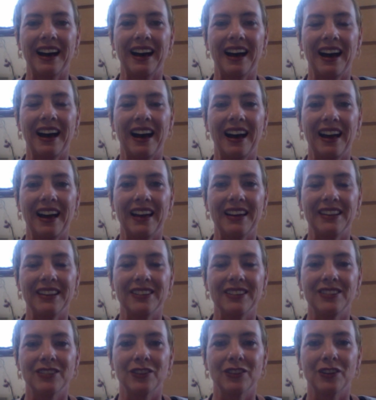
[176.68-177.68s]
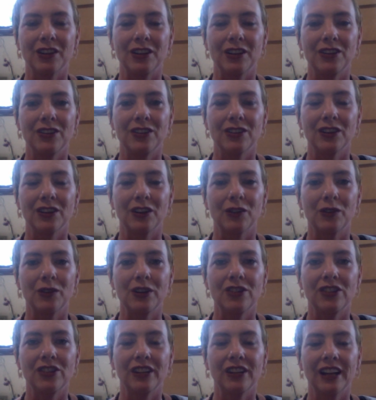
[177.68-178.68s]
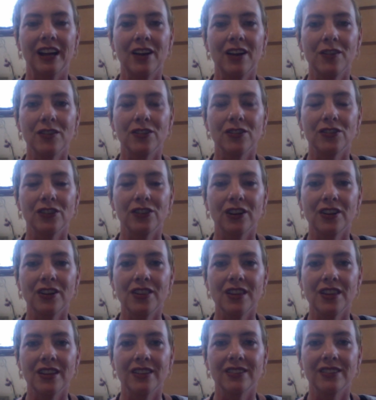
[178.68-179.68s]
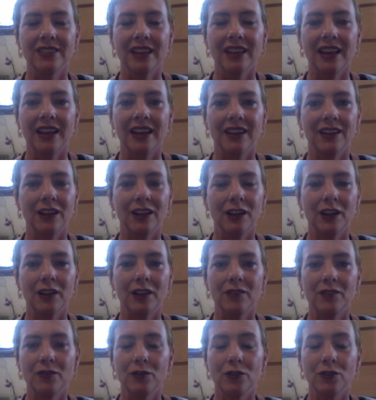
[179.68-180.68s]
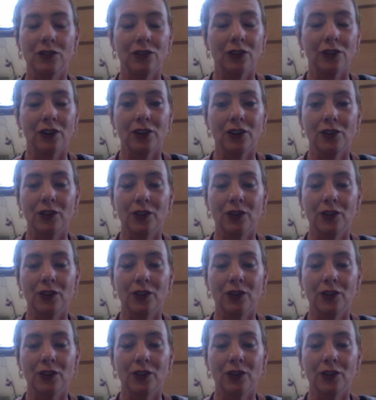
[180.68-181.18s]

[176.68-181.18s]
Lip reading: I started reaching out to share this, and started doing